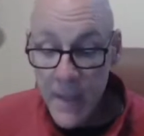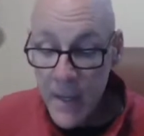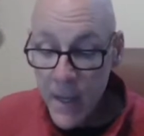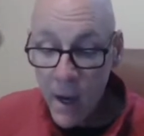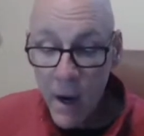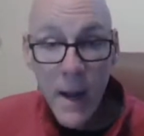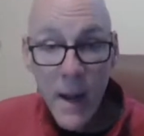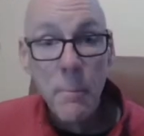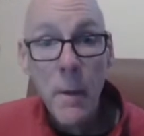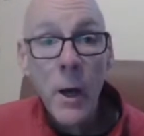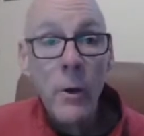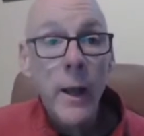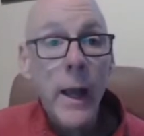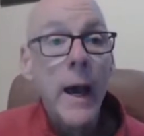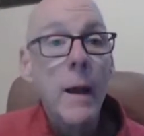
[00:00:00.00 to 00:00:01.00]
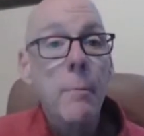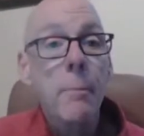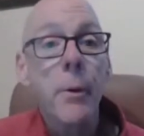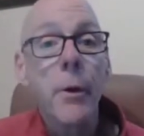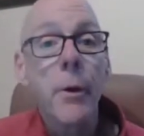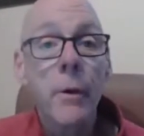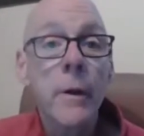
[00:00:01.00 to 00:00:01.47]
all right, Mel
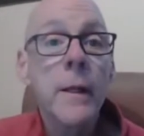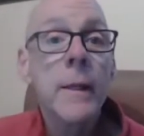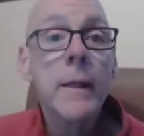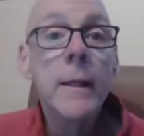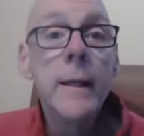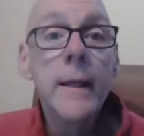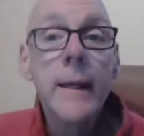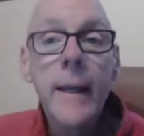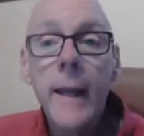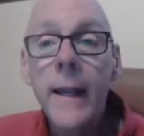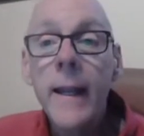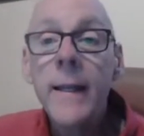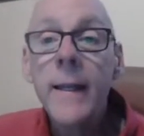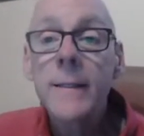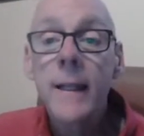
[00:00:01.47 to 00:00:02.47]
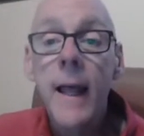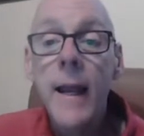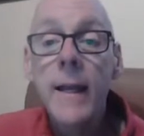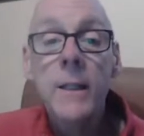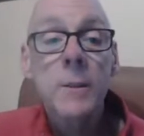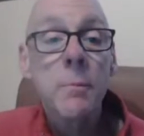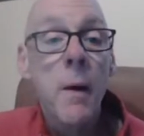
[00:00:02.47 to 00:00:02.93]
Kiper in his
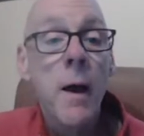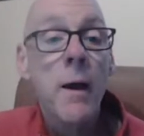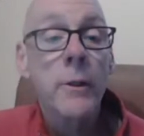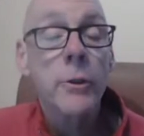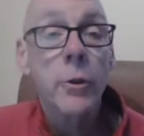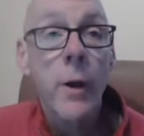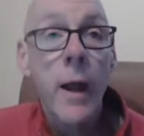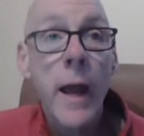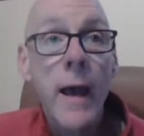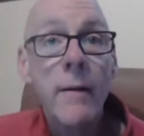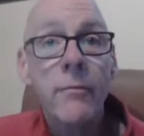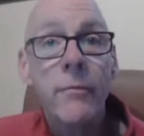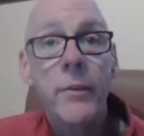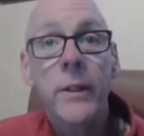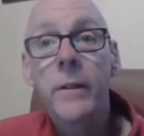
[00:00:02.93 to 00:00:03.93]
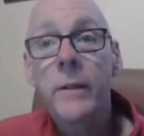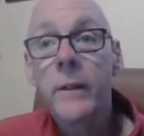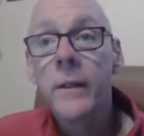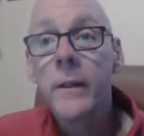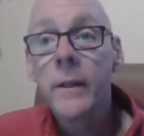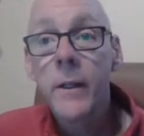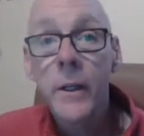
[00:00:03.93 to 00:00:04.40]
latest mock draft
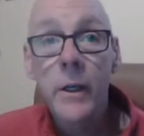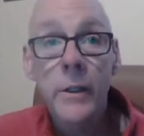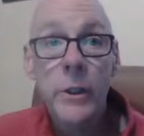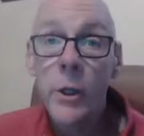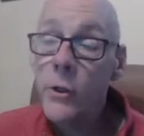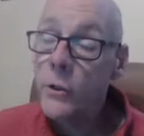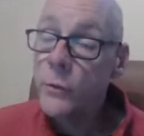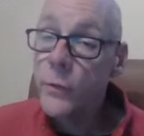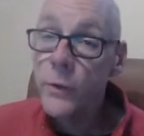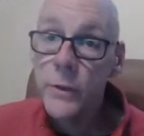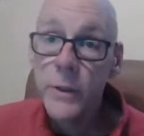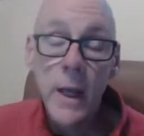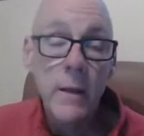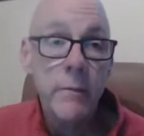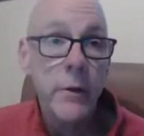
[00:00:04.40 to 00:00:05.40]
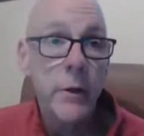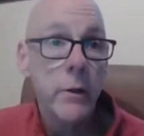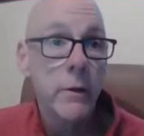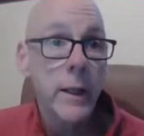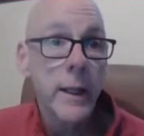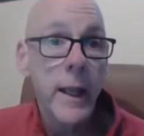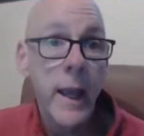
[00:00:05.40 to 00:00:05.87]
Good news for Xavier
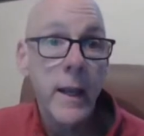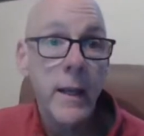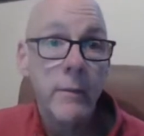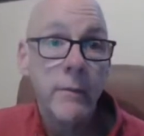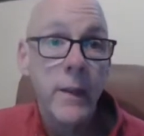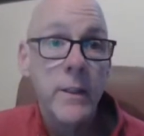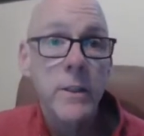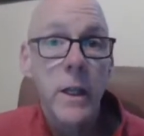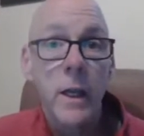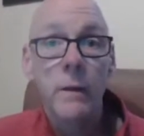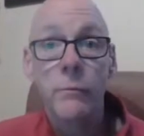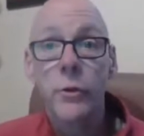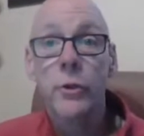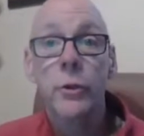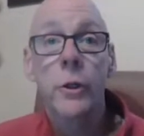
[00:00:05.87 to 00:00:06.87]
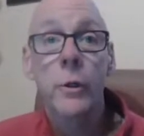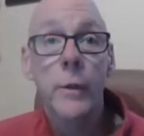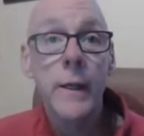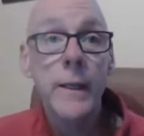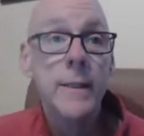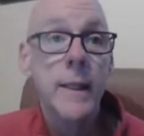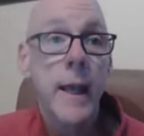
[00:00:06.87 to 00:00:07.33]
Legette. If this comes true,
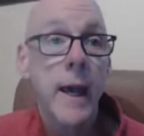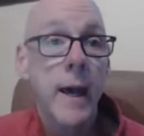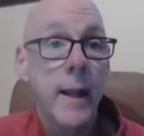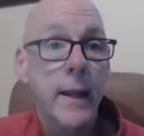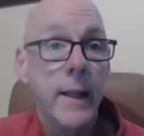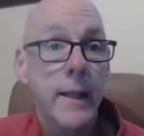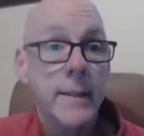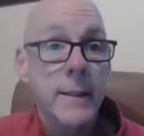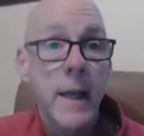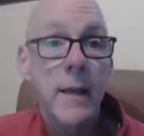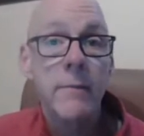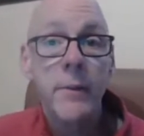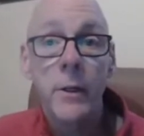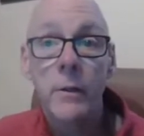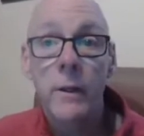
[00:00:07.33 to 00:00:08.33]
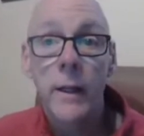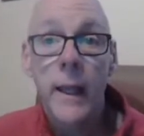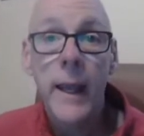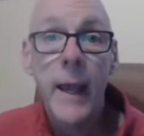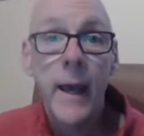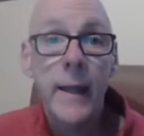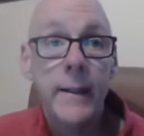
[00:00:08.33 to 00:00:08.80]
he's got Xavier
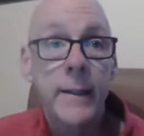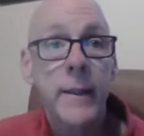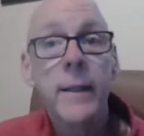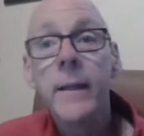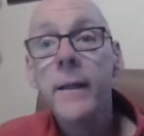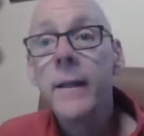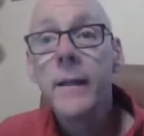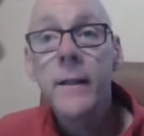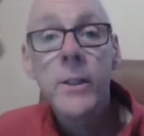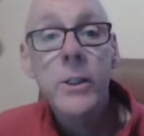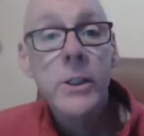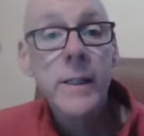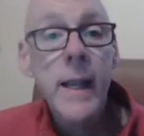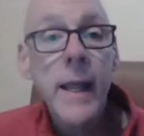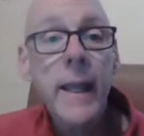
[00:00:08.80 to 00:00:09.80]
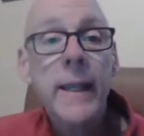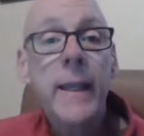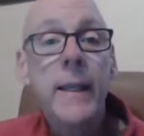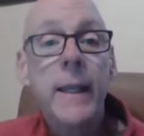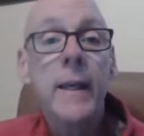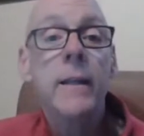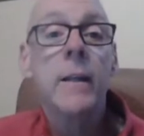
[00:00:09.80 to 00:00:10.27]
Legette
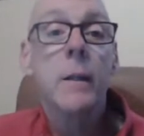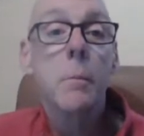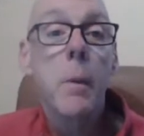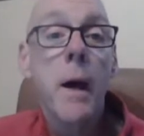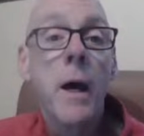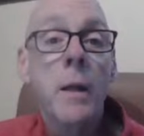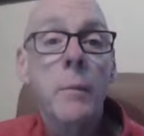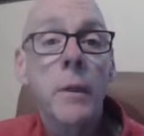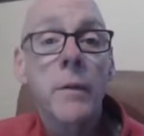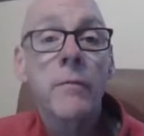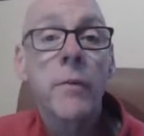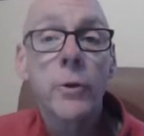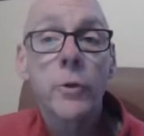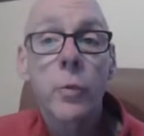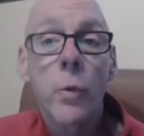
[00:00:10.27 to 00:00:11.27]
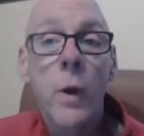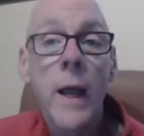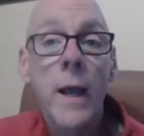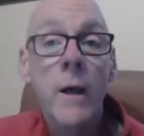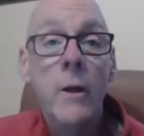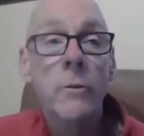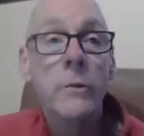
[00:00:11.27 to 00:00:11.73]
sneaking into the bottom of the first
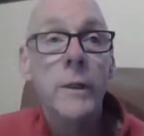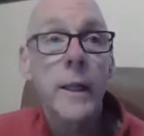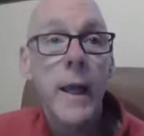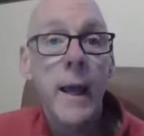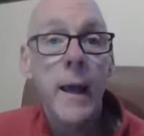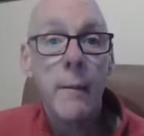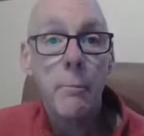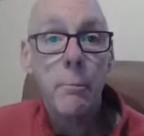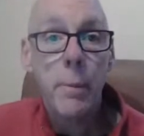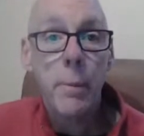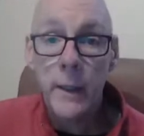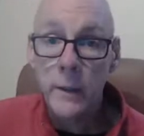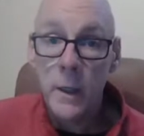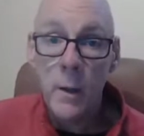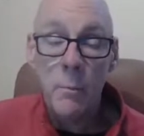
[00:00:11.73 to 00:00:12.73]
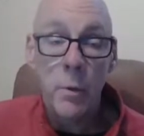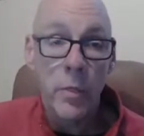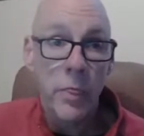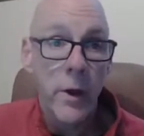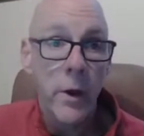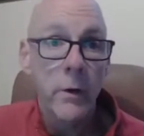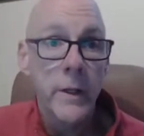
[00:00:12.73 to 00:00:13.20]
round at pick
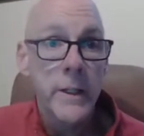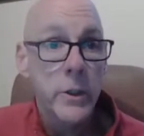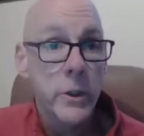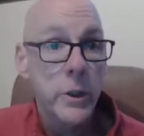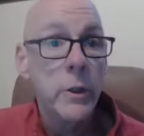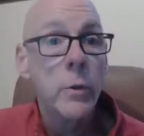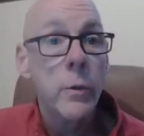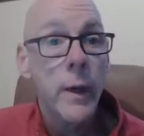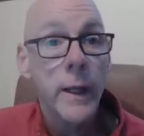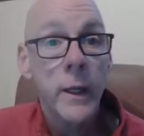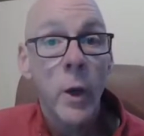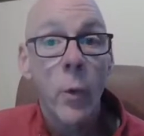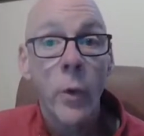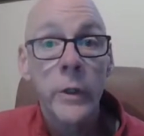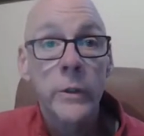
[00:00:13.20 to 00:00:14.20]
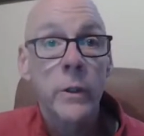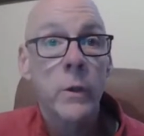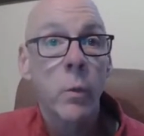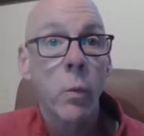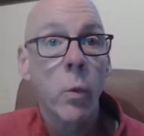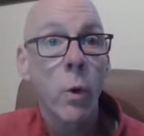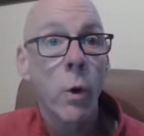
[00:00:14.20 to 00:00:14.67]
number 32 and going to
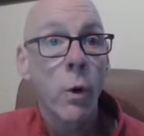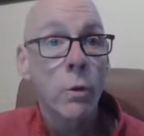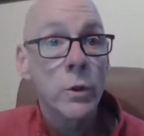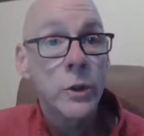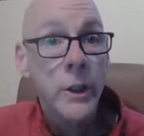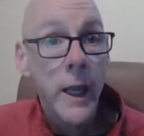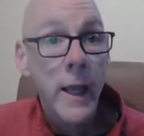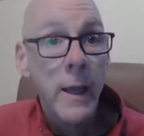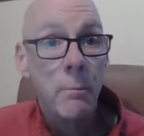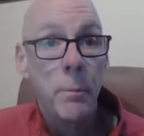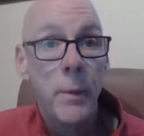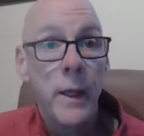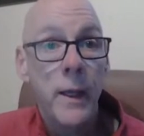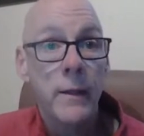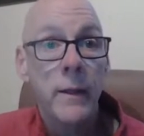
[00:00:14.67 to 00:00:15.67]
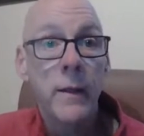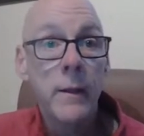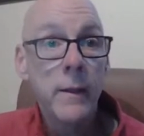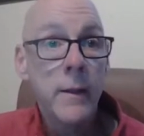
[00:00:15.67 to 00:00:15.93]
the world champion